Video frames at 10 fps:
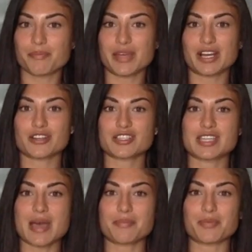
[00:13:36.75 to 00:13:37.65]
bigger
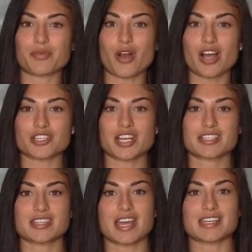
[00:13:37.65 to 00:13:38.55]
step and
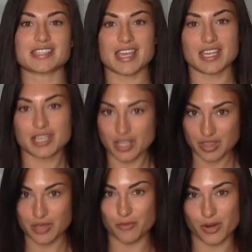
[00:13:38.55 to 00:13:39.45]
project that is in
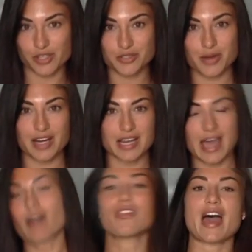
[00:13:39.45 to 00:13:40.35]
the works right
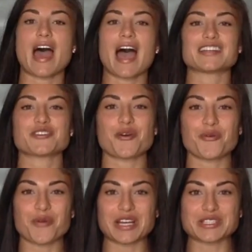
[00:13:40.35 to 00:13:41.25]
now that I
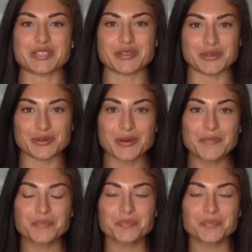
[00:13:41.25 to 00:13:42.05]
don't want to